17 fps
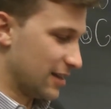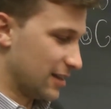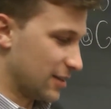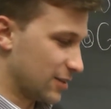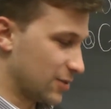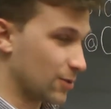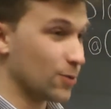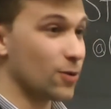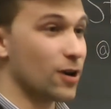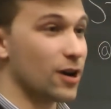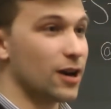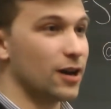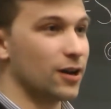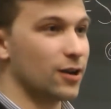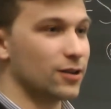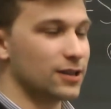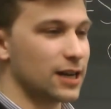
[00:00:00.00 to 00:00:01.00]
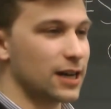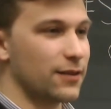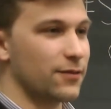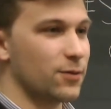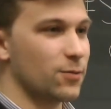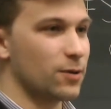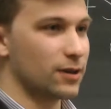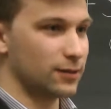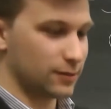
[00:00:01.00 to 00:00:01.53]
So, good night,
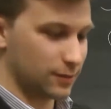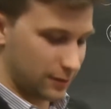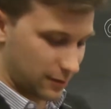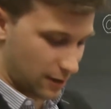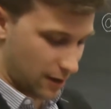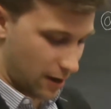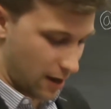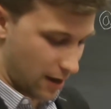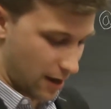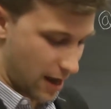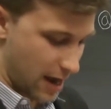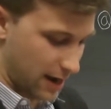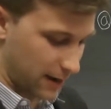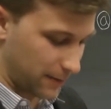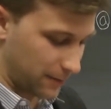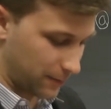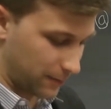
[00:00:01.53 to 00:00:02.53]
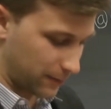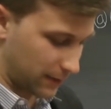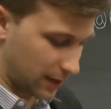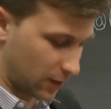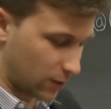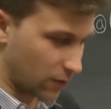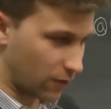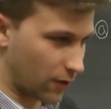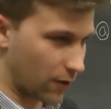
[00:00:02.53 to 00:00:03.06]
everyone. Hi,
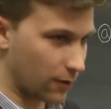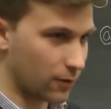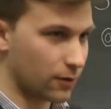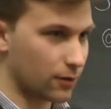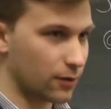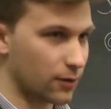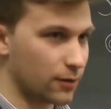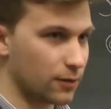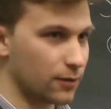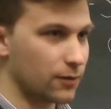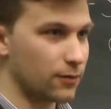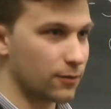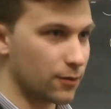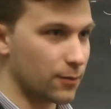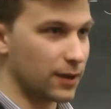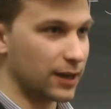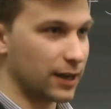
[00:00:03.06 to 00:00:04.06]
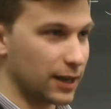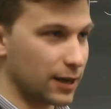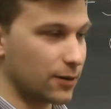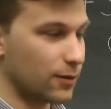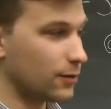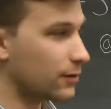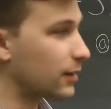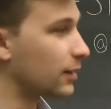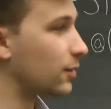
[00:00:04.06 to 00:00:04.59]
thank you for being here.
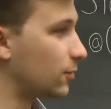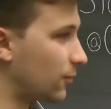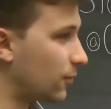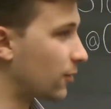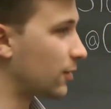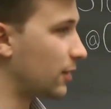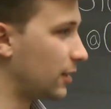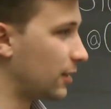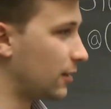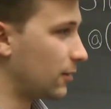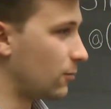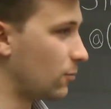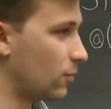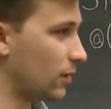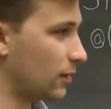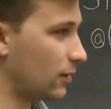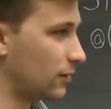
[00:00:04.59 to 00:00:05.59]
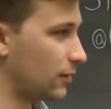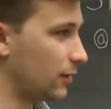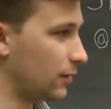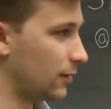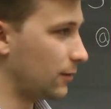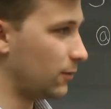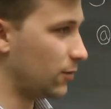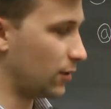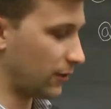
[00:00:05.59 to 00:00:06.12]
Thank you for
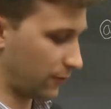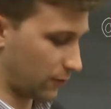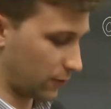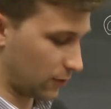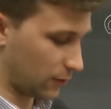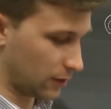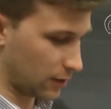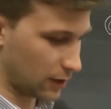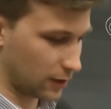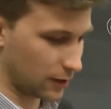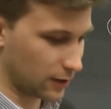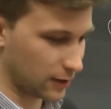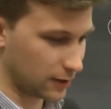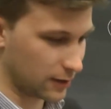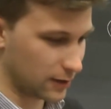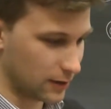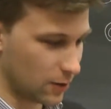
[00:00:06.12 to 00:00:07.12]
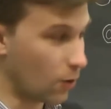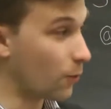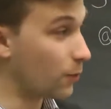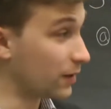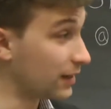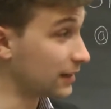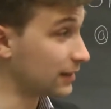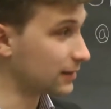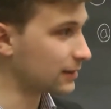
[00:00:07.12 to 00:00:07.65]
the beautiful
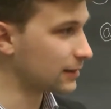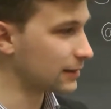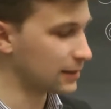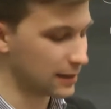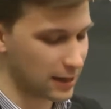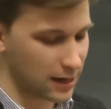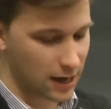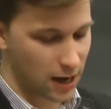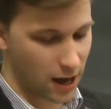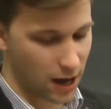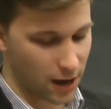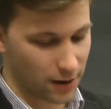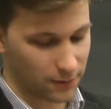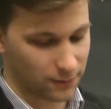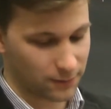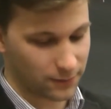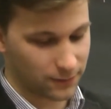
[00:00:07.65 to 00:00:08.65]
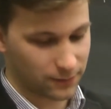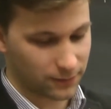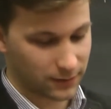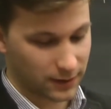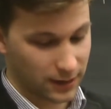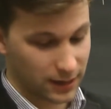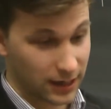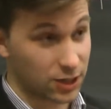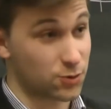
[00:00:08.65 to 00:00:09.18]
opening.
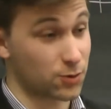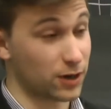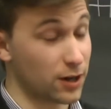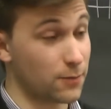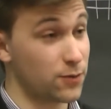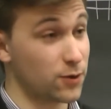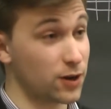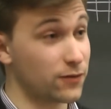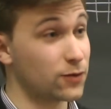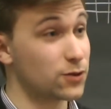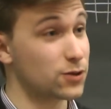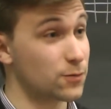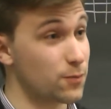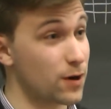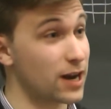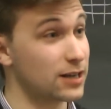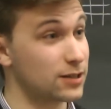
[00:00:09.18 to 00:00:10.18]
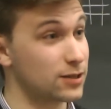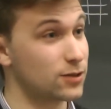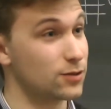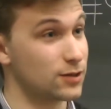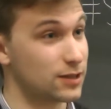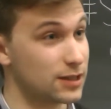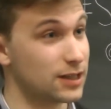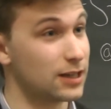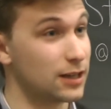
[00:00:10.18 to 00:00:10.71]
It's really a beautiful surprise to
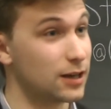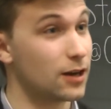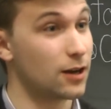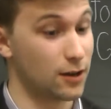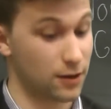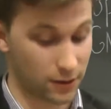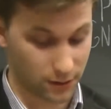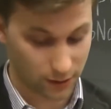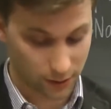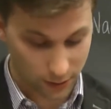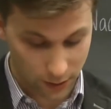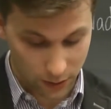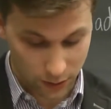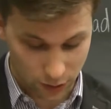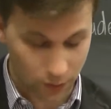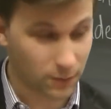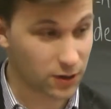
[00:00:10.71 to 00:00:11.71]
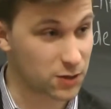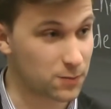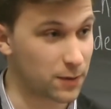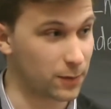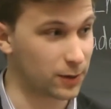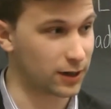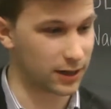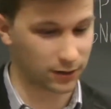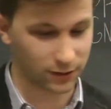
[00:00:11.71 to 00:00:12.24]
see so much
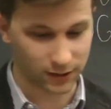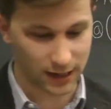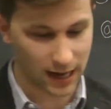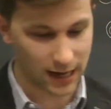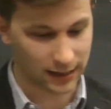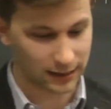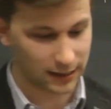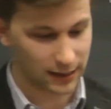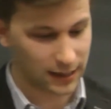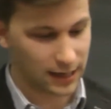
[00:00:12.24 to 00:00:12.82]
people here tonight.